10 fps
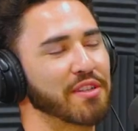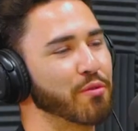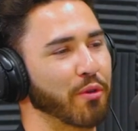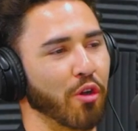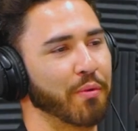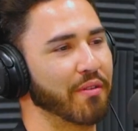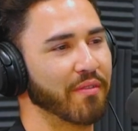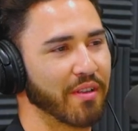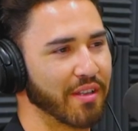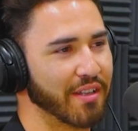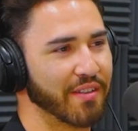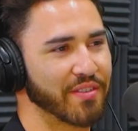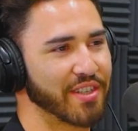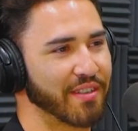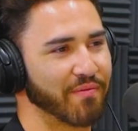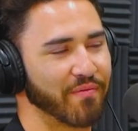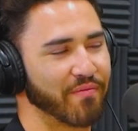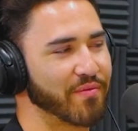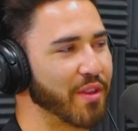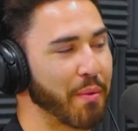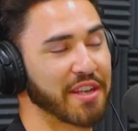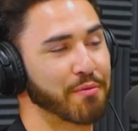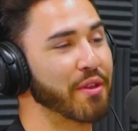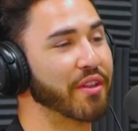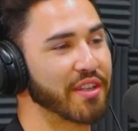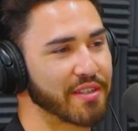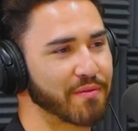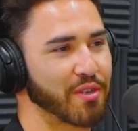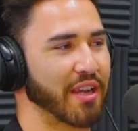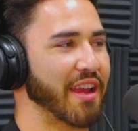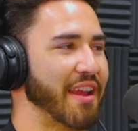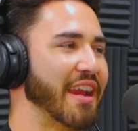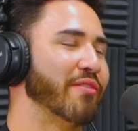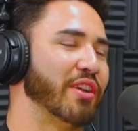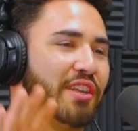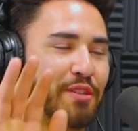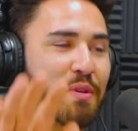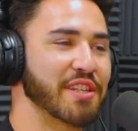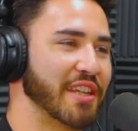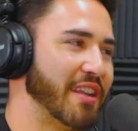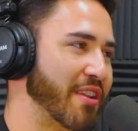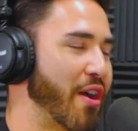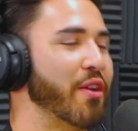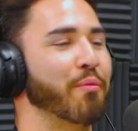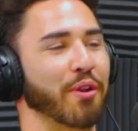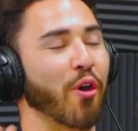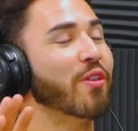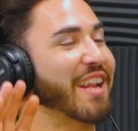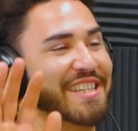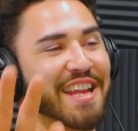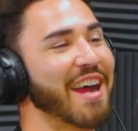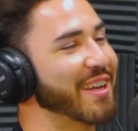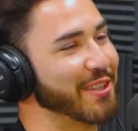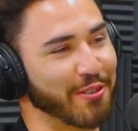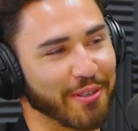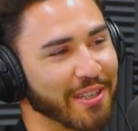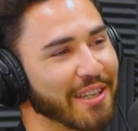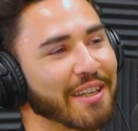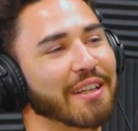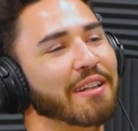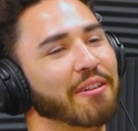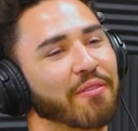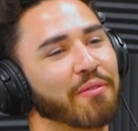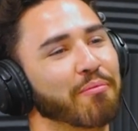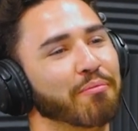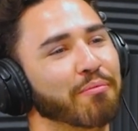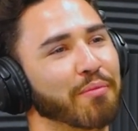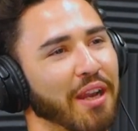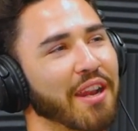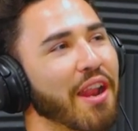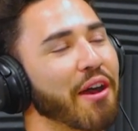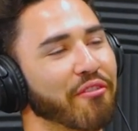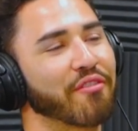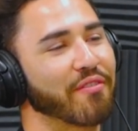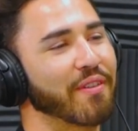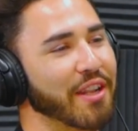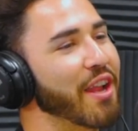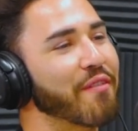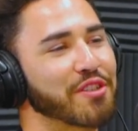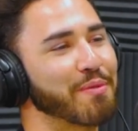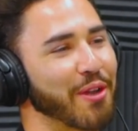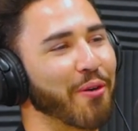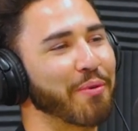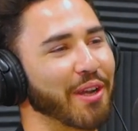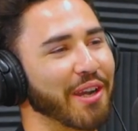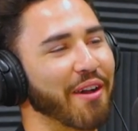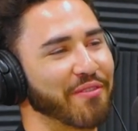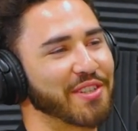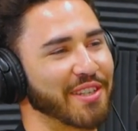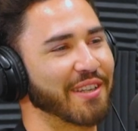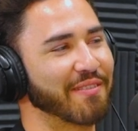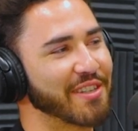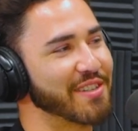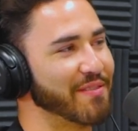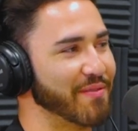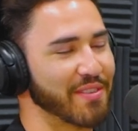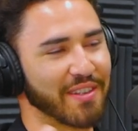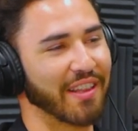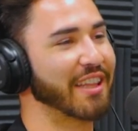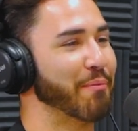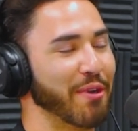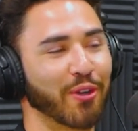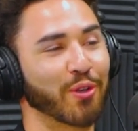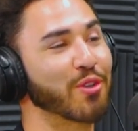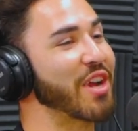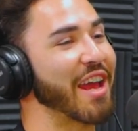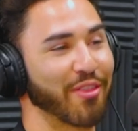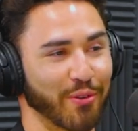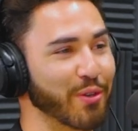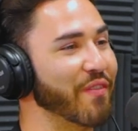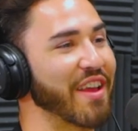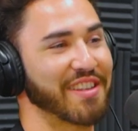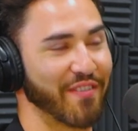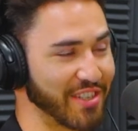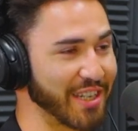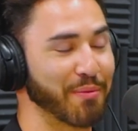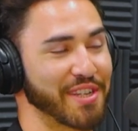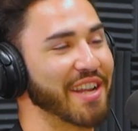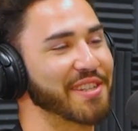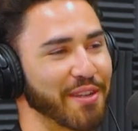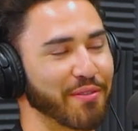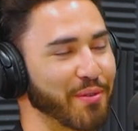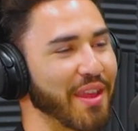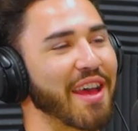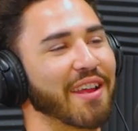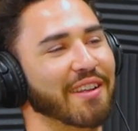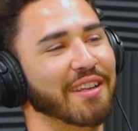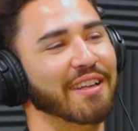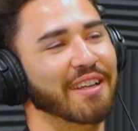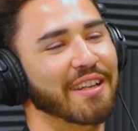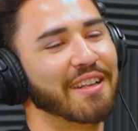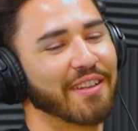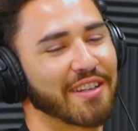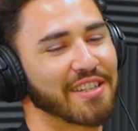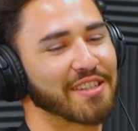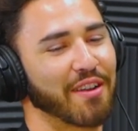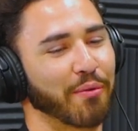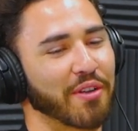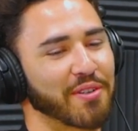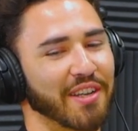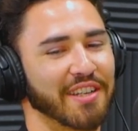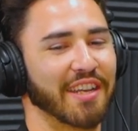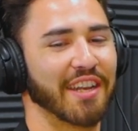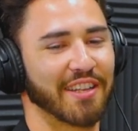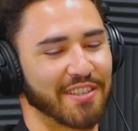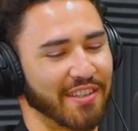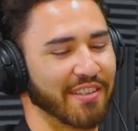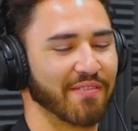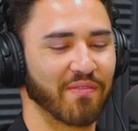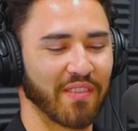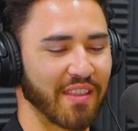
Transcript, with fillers: being super open to the possibilities. So I can't I can't really dismiss it. I don't put a whole lot of stock into it, but enough enough to be open enough to let the miracle shine through if that's if it's going to present itself through that. Right. Because I guess yeah, we're also kind of getting into the